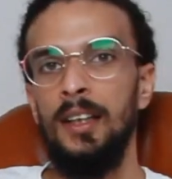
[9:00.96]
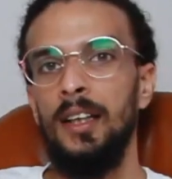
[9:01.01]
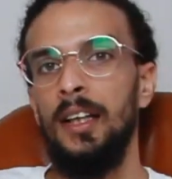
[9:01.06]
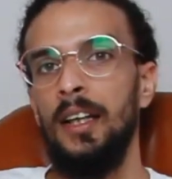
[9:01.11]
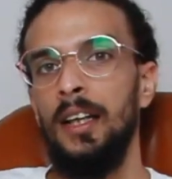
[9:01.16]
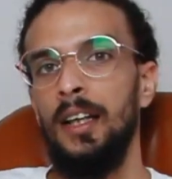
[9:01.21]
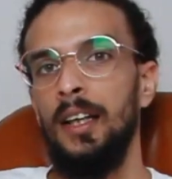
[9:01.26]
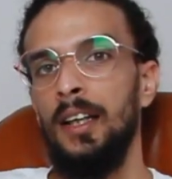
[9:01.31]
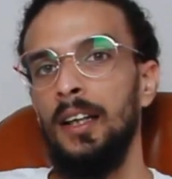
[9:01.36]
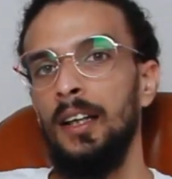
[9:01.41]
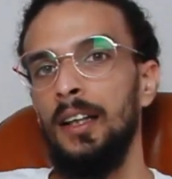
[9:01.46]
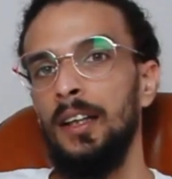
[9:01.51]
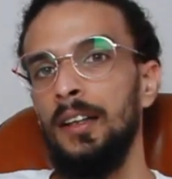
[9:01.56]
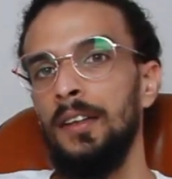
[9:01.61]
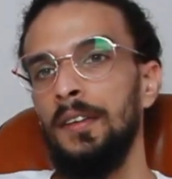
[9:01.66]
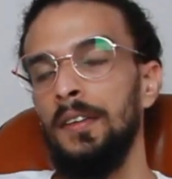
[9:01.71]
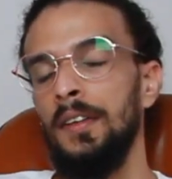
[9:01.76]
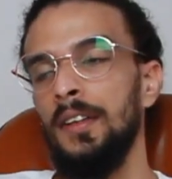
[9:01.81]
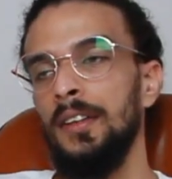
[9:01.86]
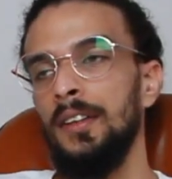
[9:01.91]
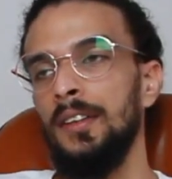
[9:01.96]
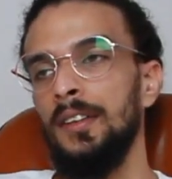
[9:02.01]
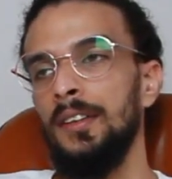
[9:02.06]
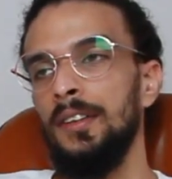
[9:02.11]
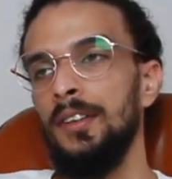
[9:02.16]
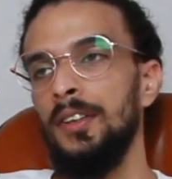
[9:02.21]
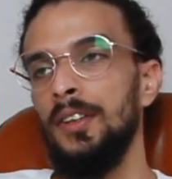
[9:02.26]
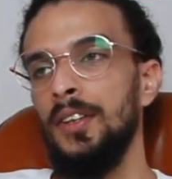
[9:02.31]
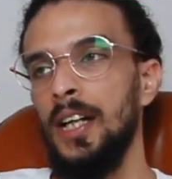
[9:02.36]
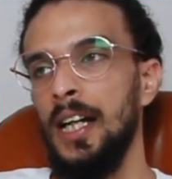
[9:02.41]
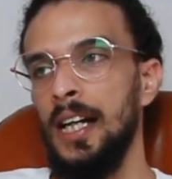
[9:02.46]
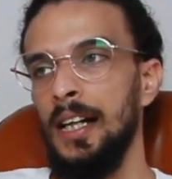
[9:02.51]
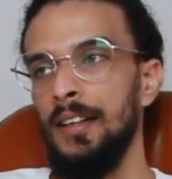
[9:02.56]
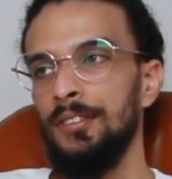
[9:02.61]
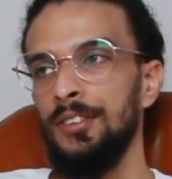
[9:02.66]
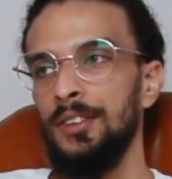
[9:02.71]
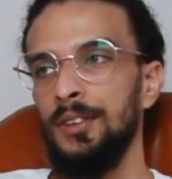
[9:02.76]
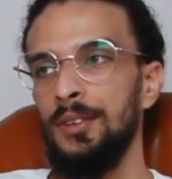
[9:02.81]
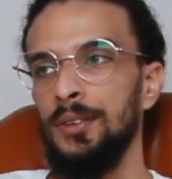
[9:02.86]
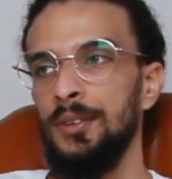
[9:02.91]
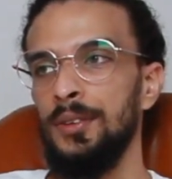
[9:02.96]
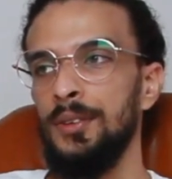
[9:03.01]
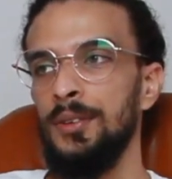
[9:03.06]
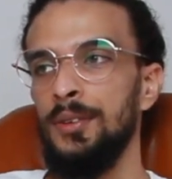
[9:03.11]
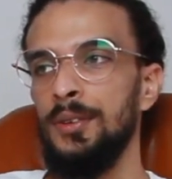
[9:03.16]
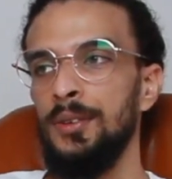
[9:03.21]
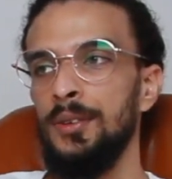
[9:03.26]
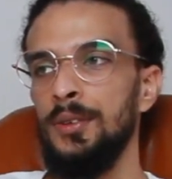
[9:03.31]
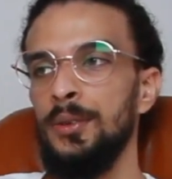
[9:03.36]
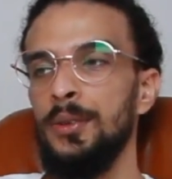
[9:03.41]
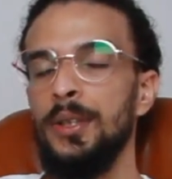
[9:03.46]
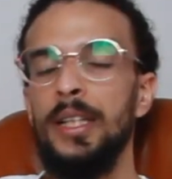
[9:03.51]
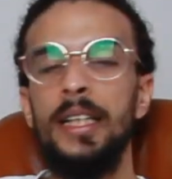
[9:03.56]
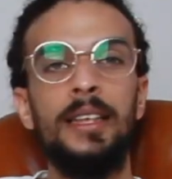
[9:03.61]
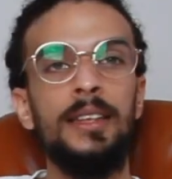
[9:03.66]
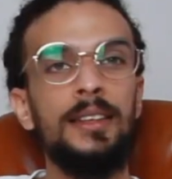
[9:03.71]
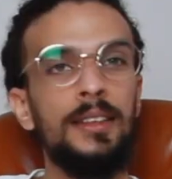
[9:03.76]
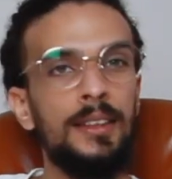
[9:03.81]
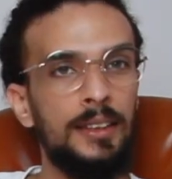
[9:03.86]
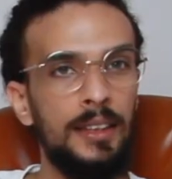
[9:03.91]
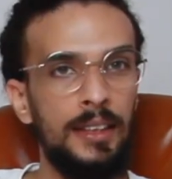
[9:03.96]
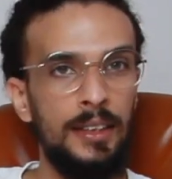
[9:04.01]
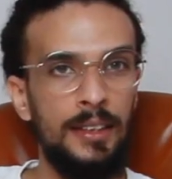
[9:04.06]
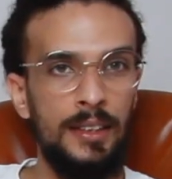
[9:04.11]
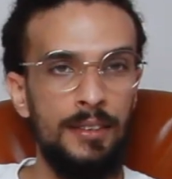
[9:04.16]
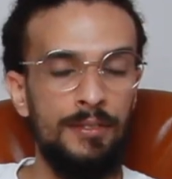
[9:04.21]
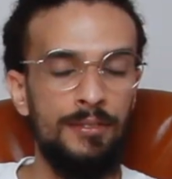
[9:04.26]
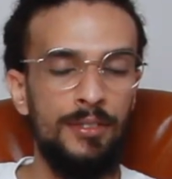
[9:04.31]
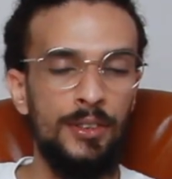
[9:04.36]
And you have to send them,